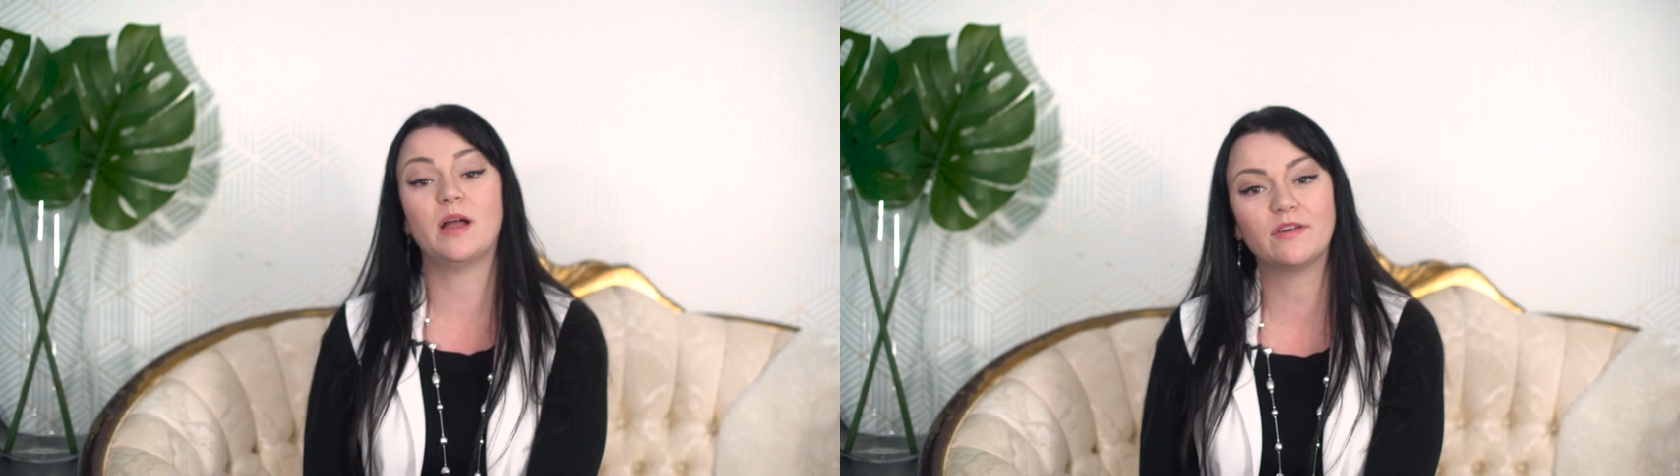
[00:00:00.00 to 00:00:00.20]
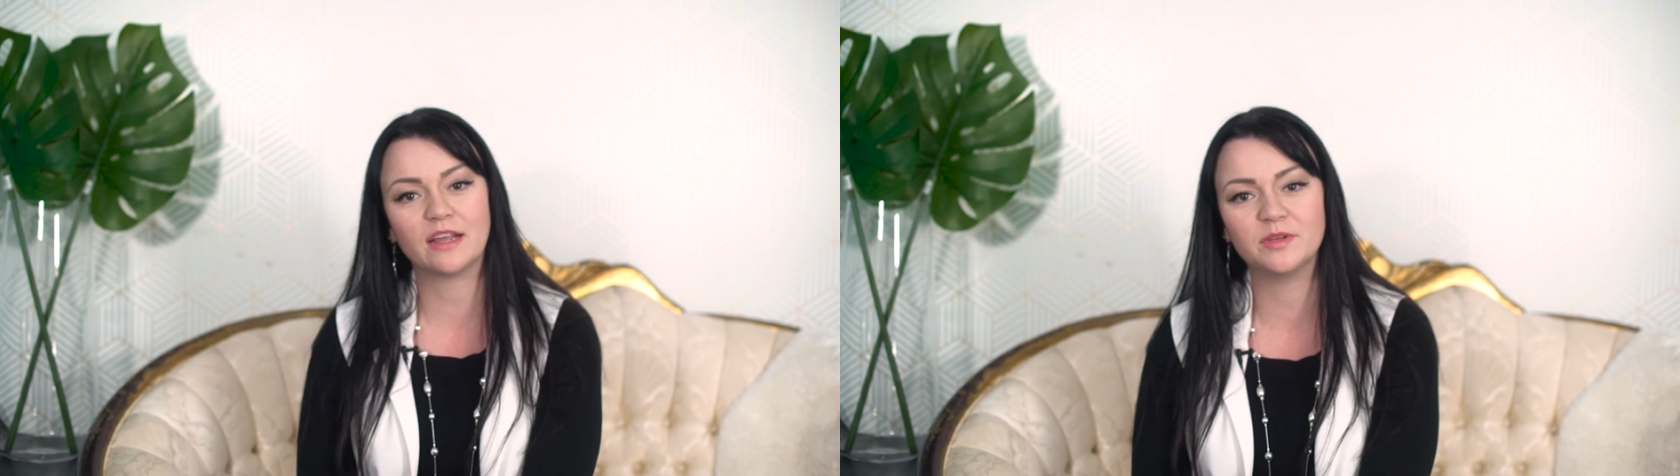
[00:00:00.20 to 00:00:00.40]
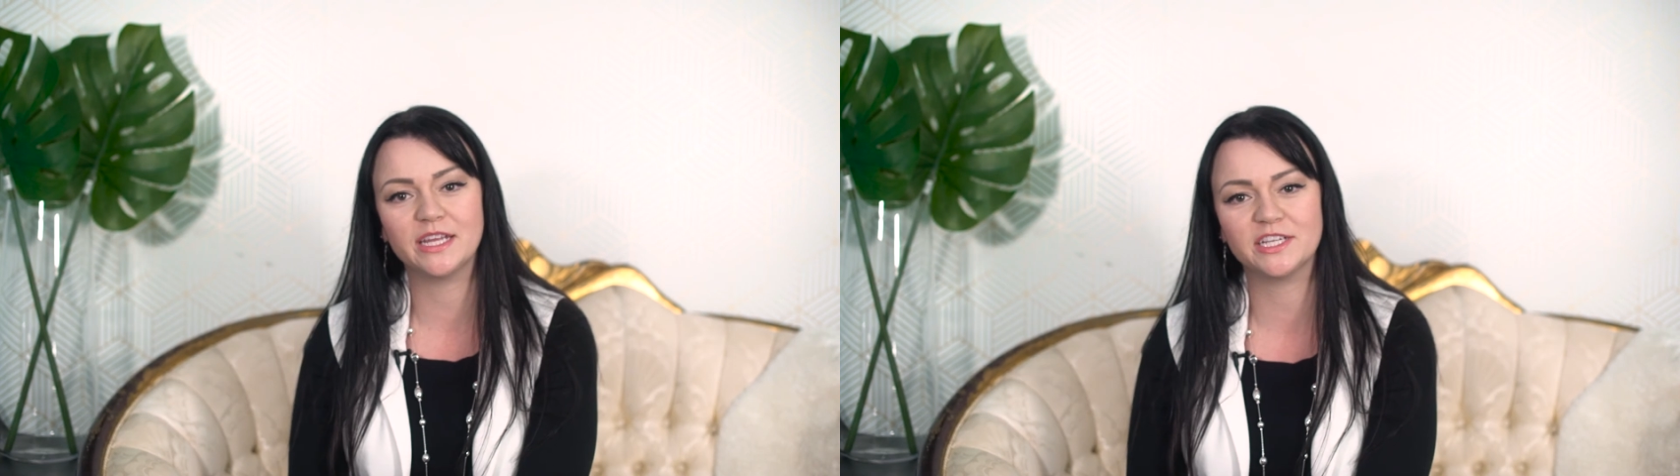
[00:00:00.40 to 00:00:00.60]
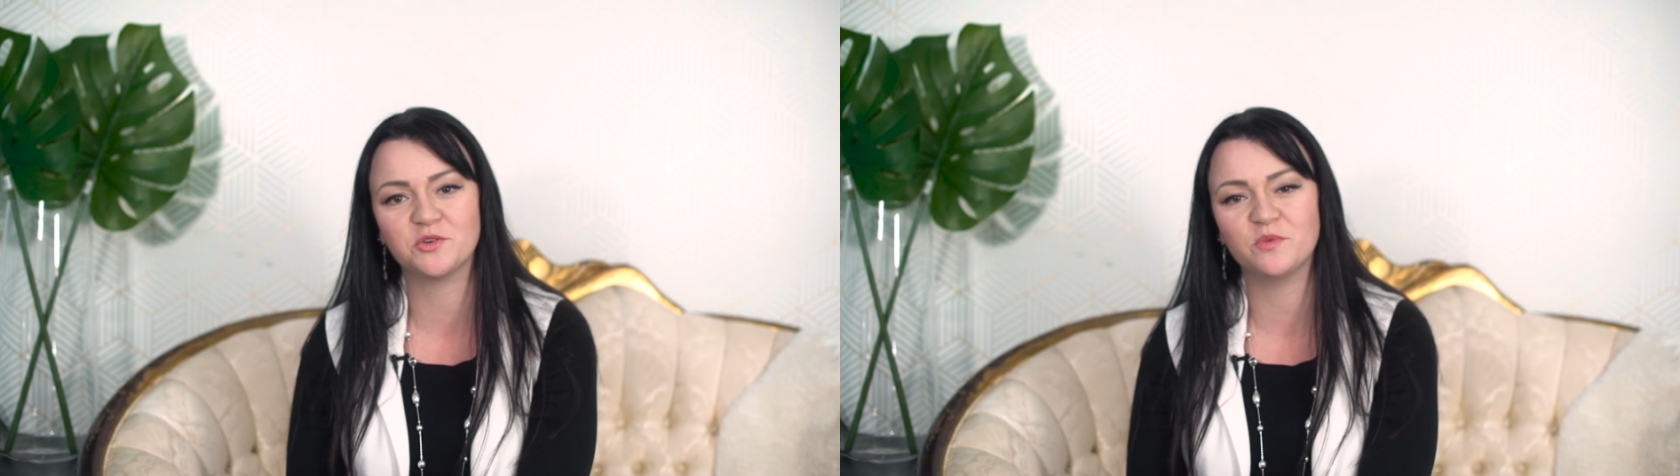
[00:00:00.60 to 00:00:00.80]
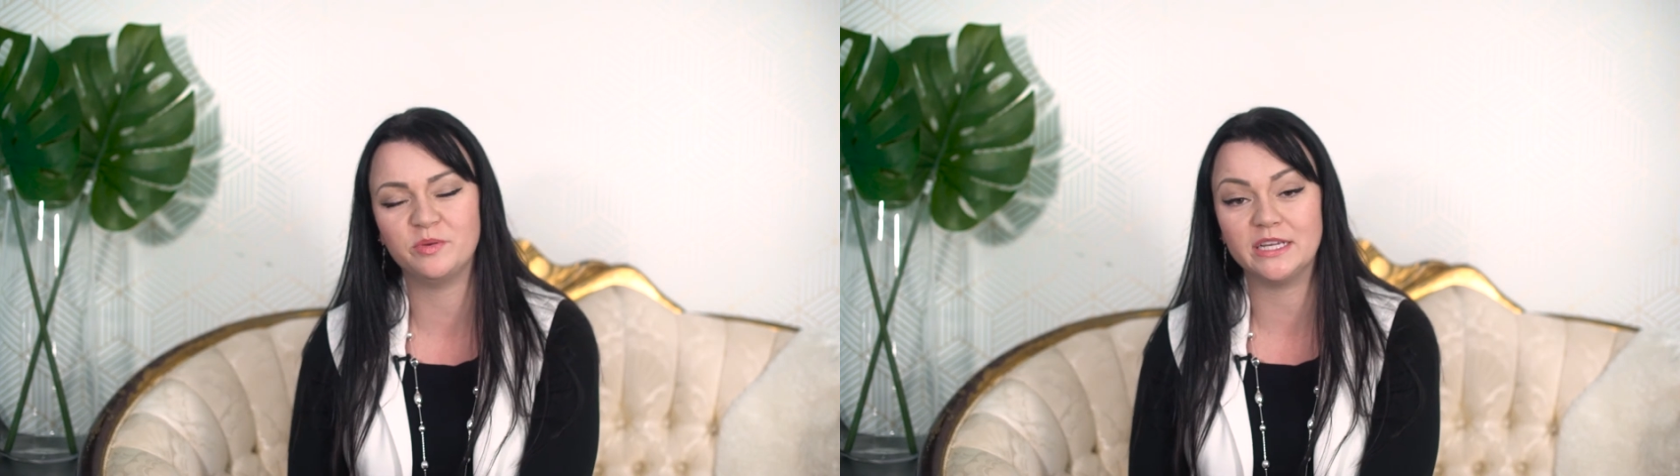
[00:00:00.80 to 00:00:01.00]
my
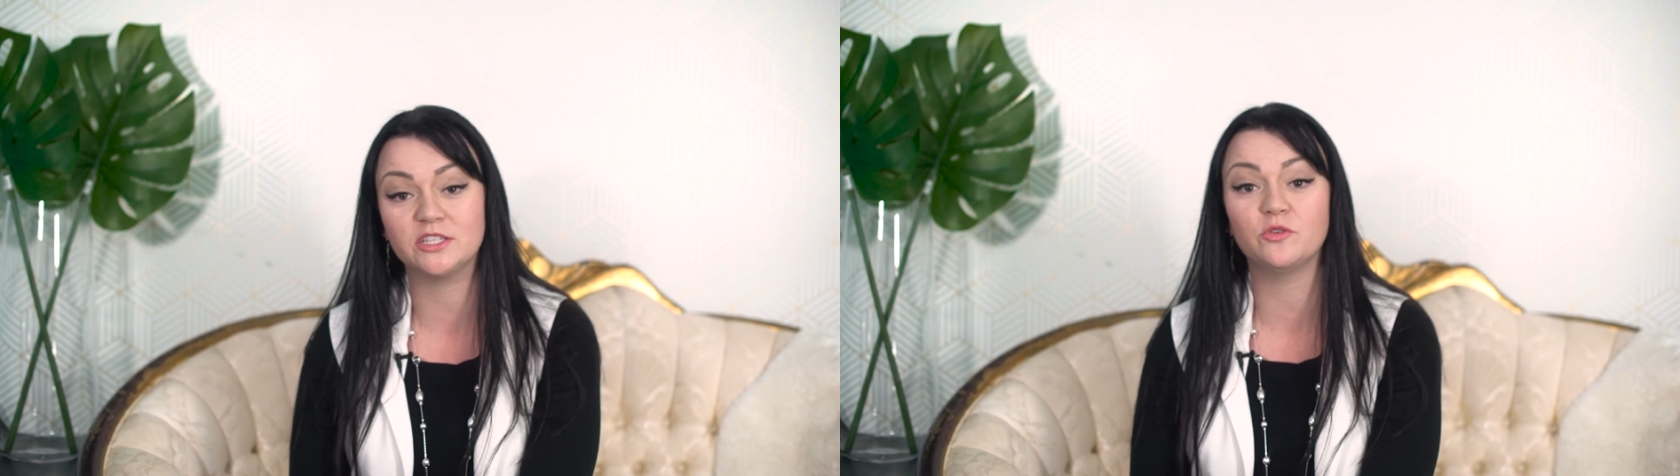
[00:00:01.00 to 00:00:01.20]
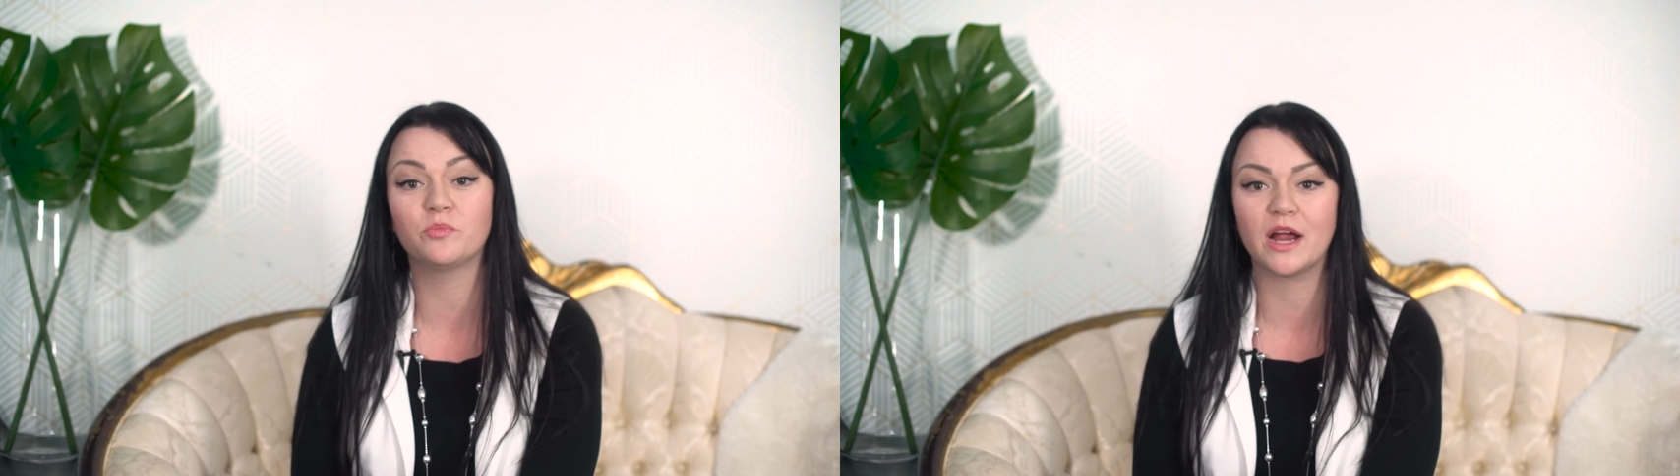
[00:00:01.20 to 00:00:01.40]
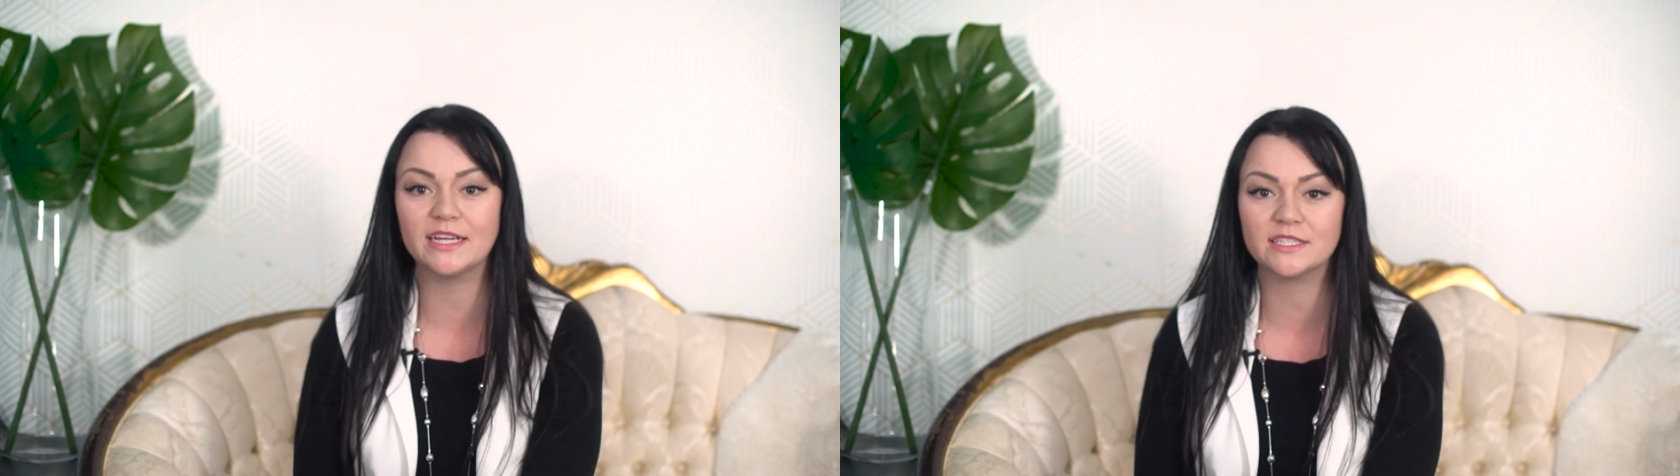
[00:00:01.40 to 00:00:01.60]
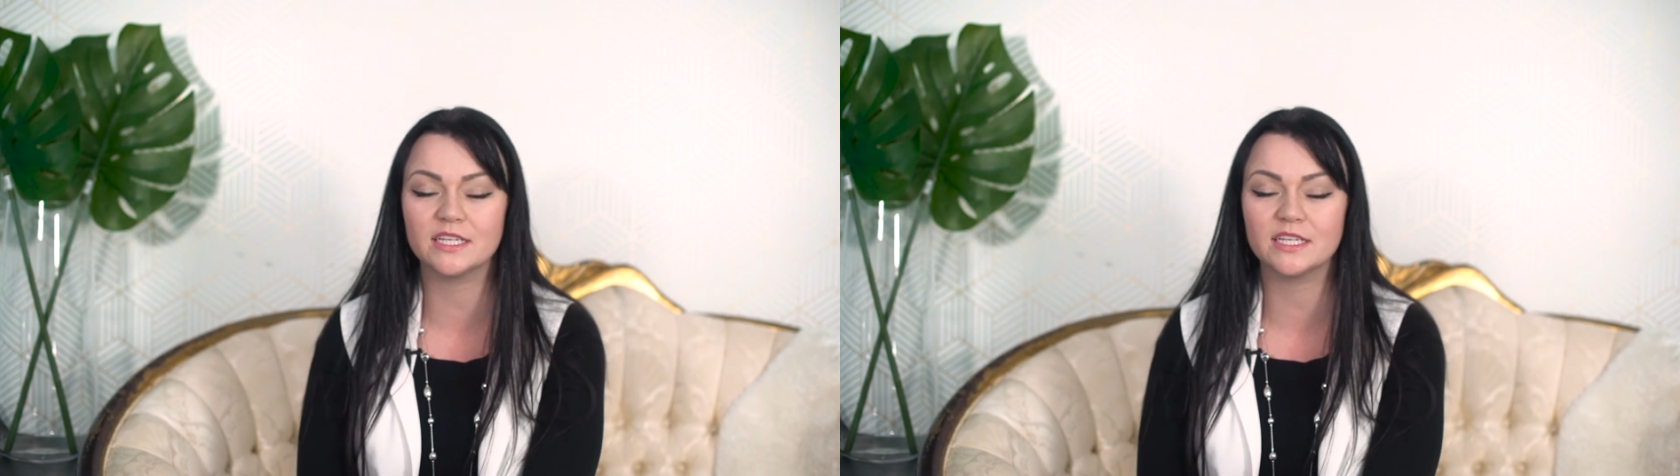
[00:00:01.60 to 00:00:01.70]
recommendation would be to price